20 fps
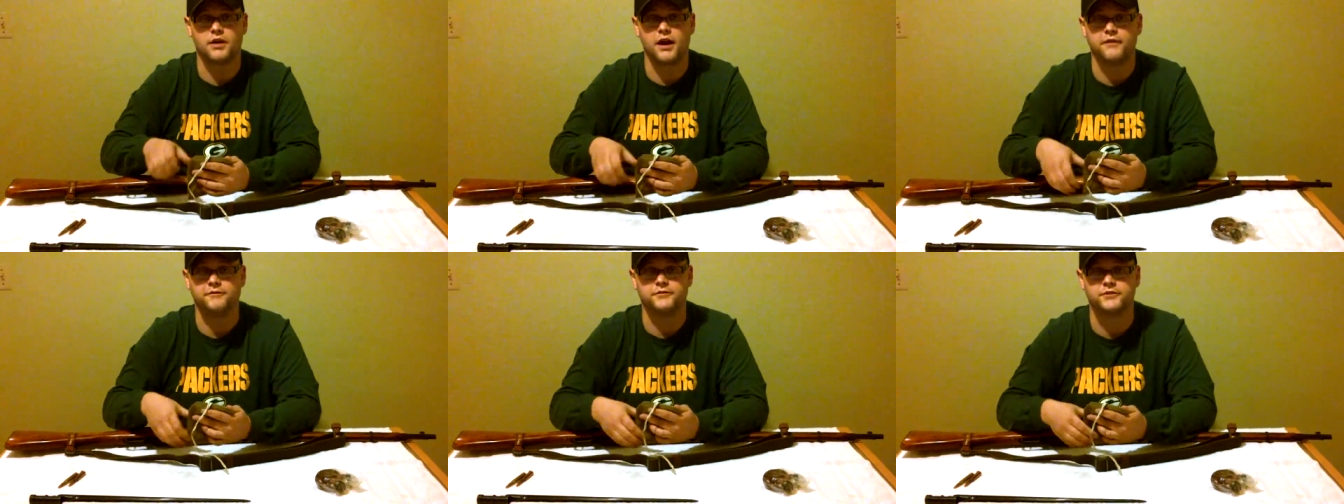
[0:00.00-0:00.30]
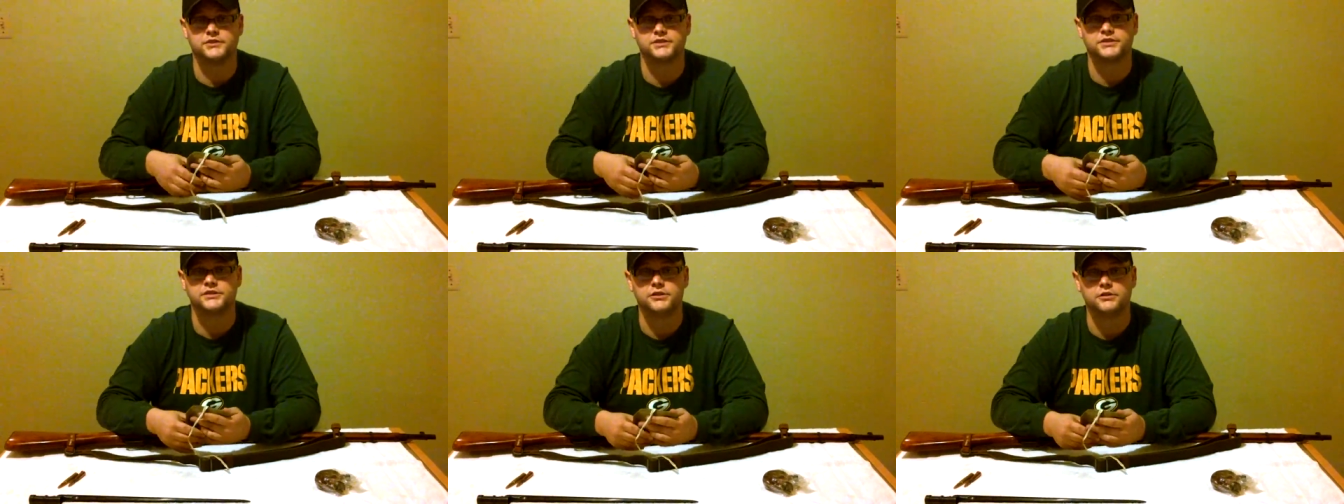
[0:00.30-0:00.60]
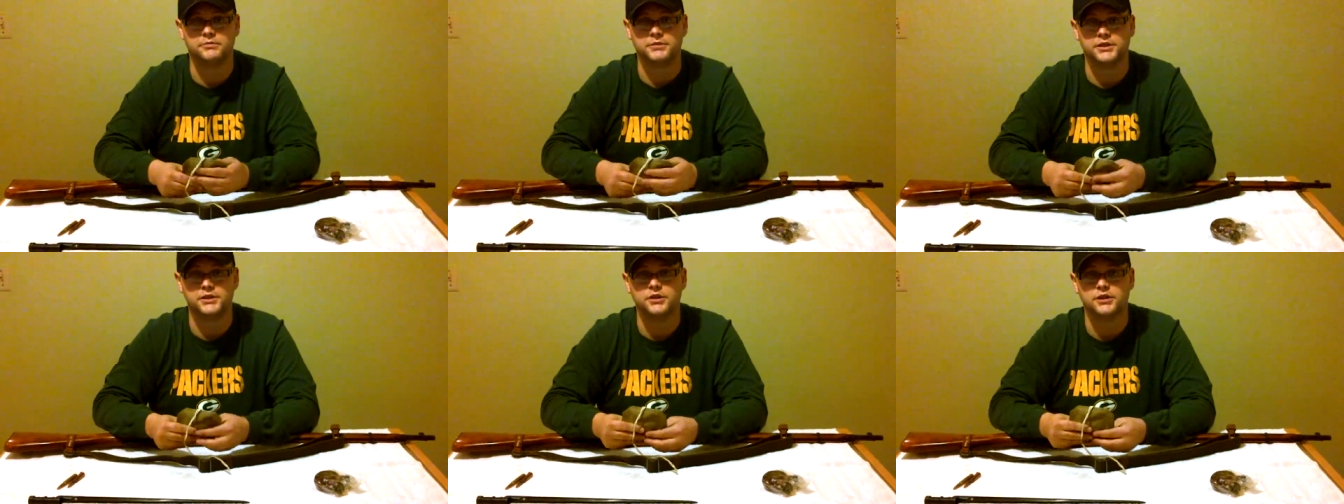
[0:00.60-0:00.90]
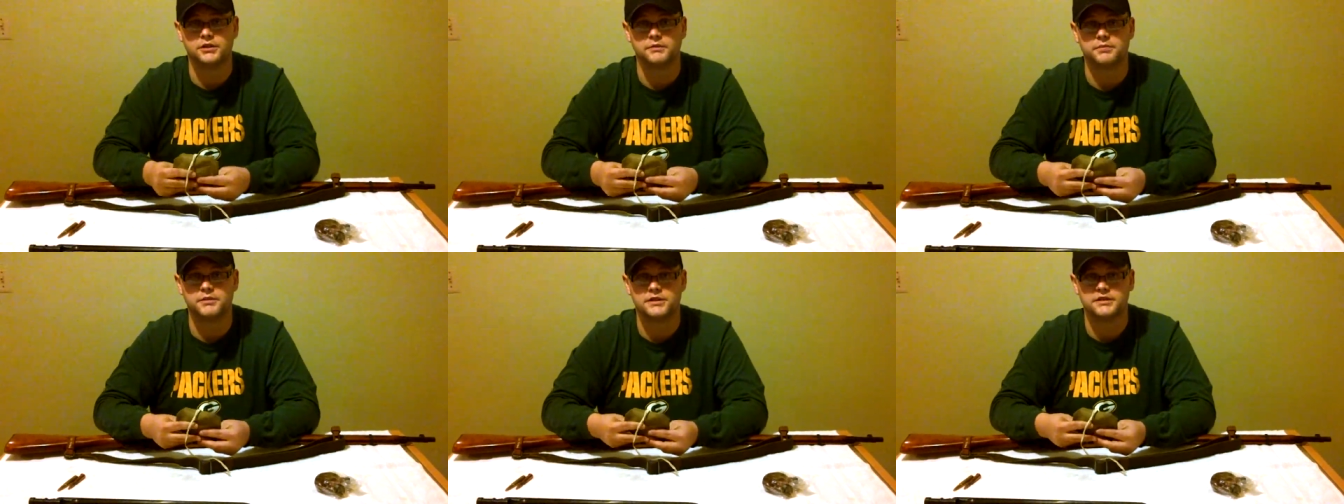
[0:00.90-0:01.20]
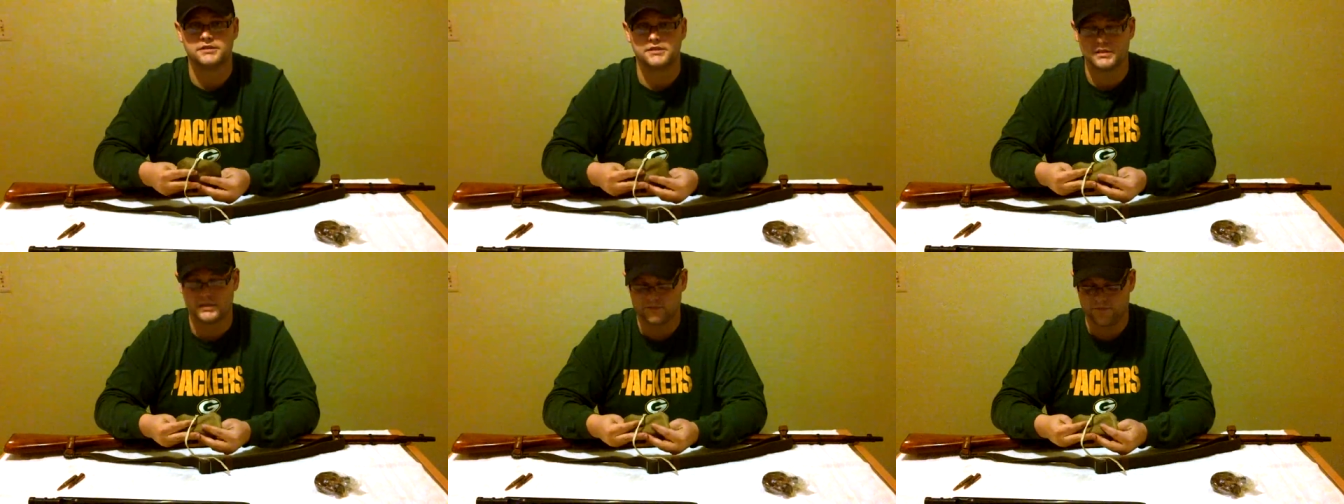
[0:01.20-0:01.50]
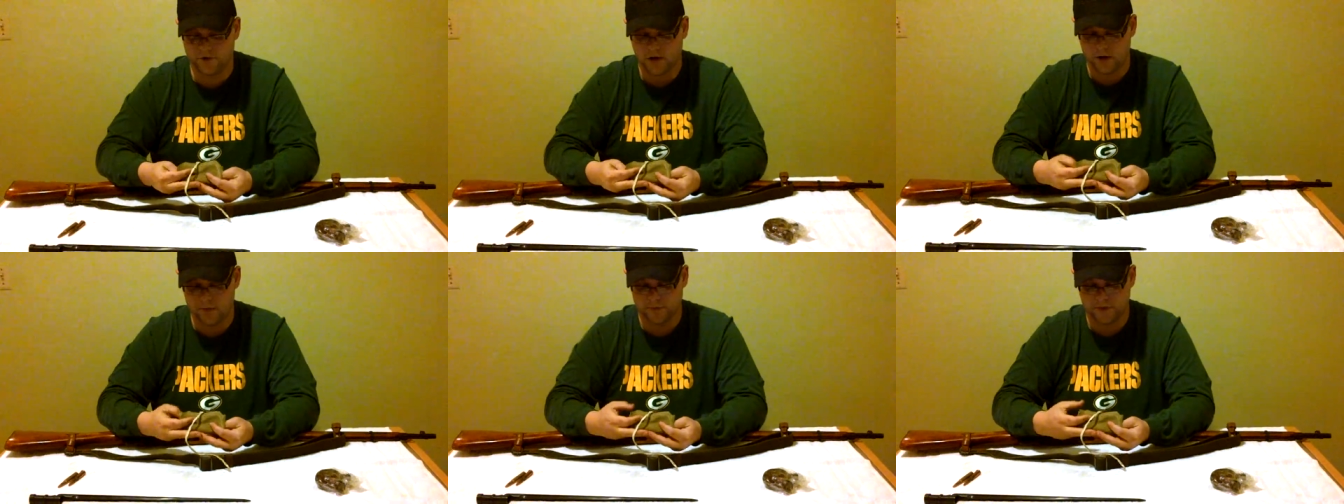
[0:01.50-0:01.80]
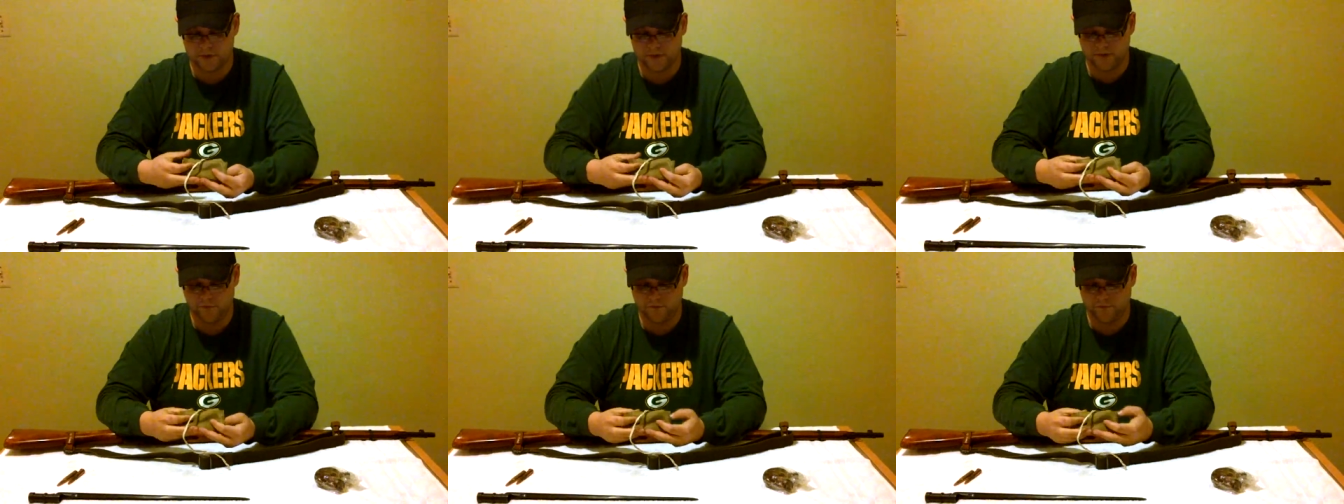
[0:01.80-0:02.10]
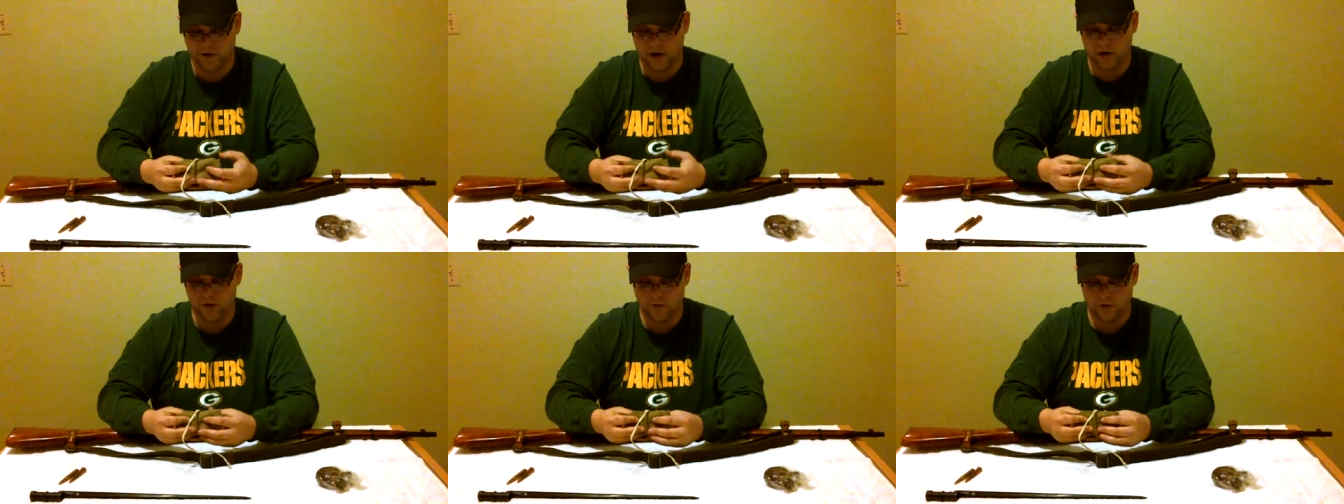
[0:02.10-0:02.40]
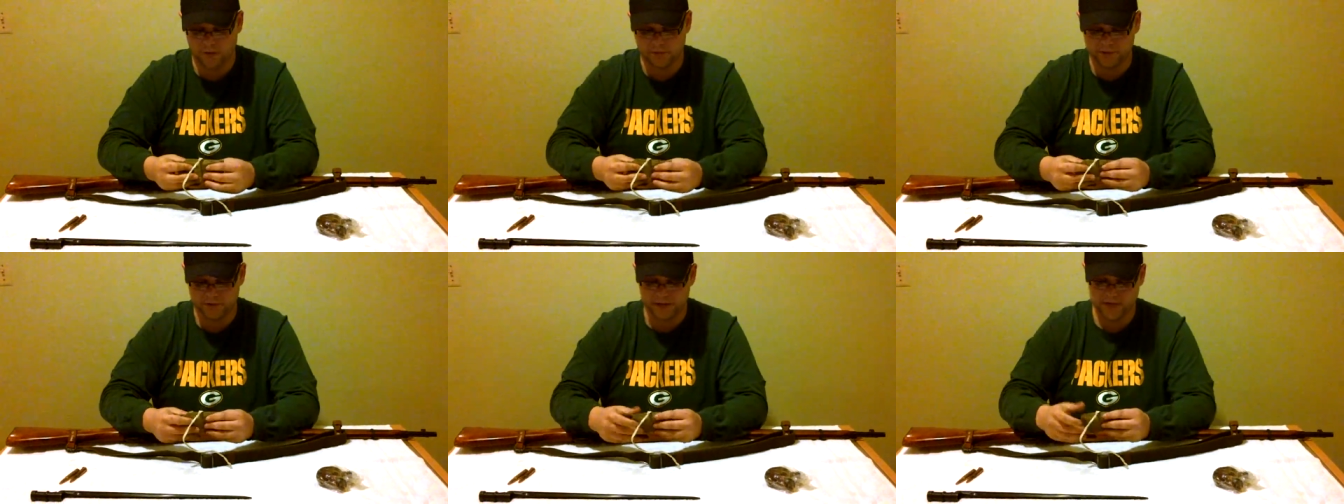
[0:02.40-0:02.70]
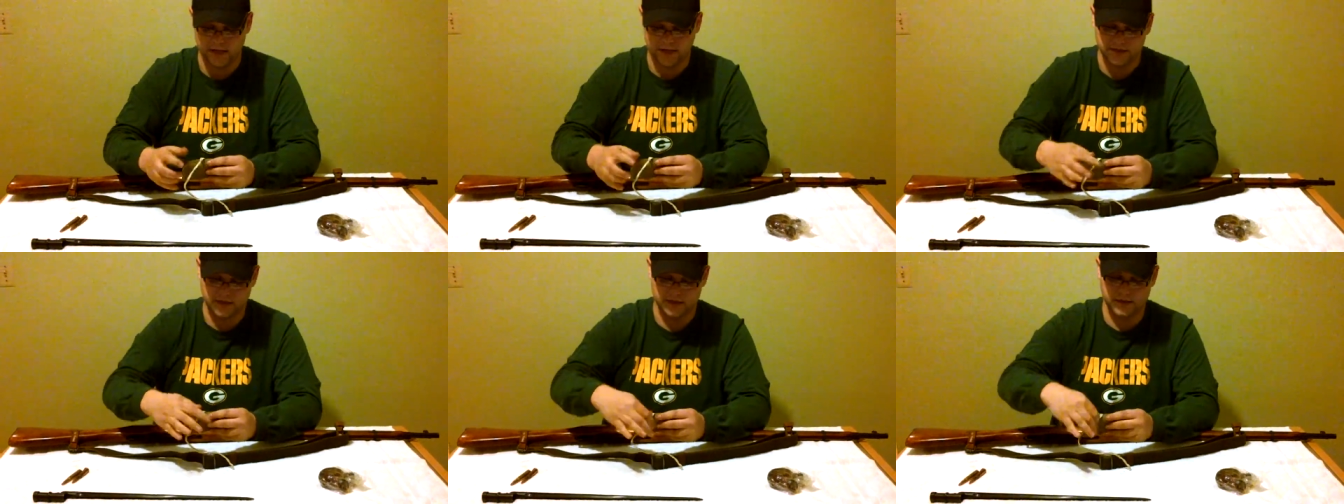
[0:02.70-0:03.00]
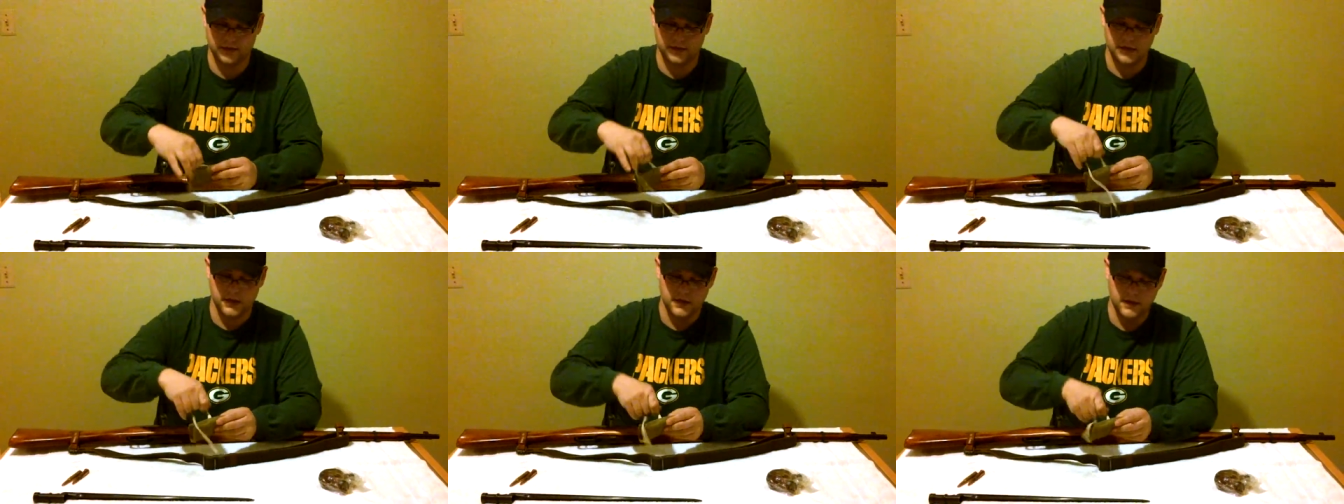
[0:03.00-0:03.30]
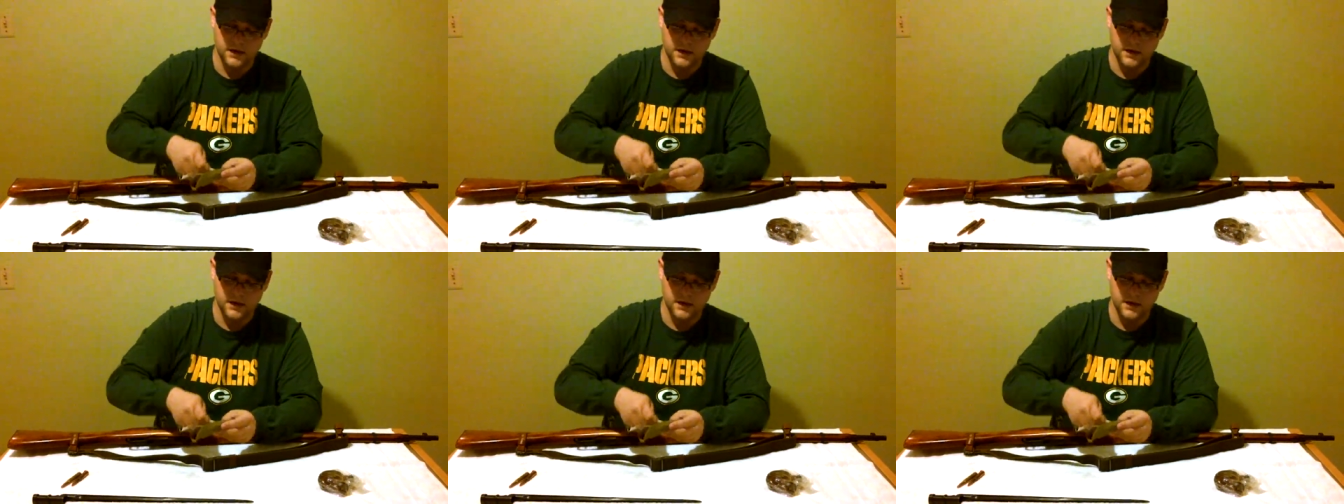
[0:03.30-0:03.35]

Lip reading: rifle will still be good because it's very well protected.